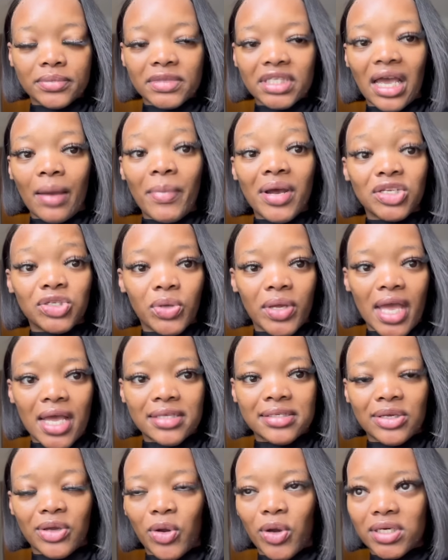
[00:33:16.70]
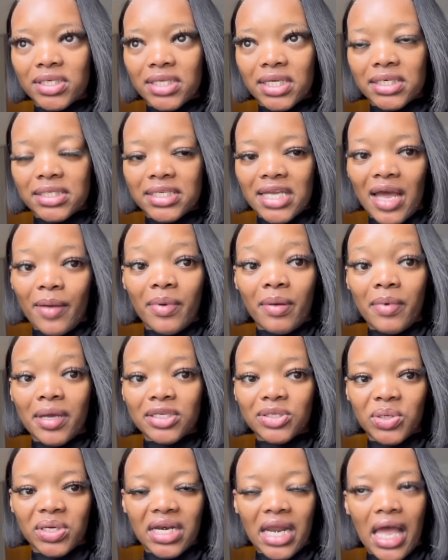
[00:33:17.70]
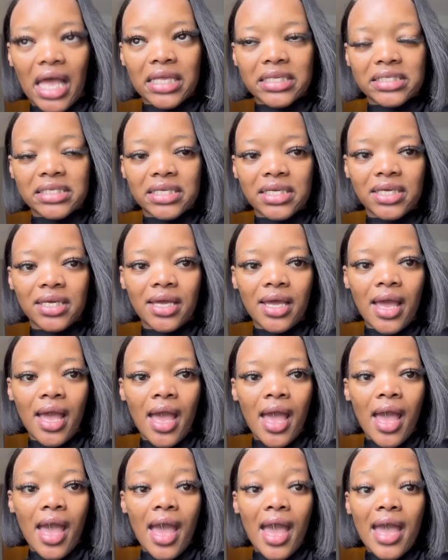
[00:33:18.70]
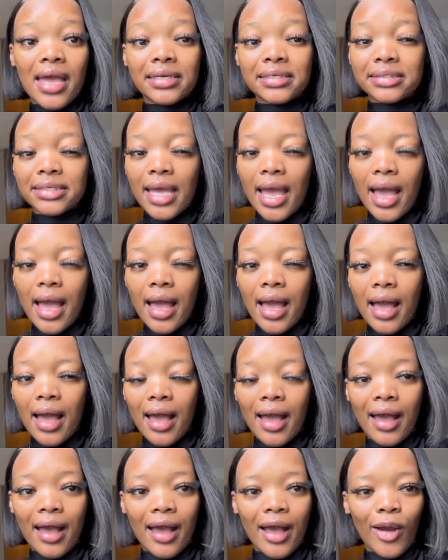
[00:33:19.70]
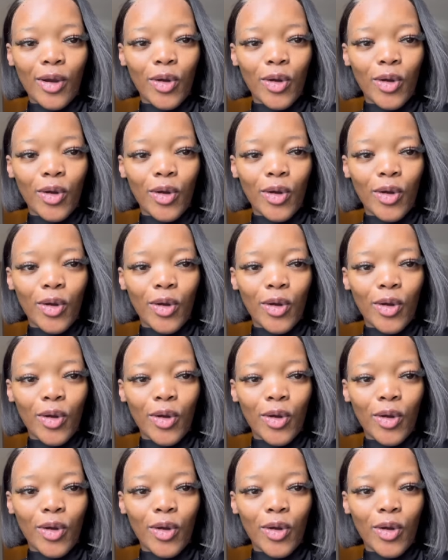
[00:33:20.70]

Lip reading: abazoyazi content yami, abazondazi. And yeah, I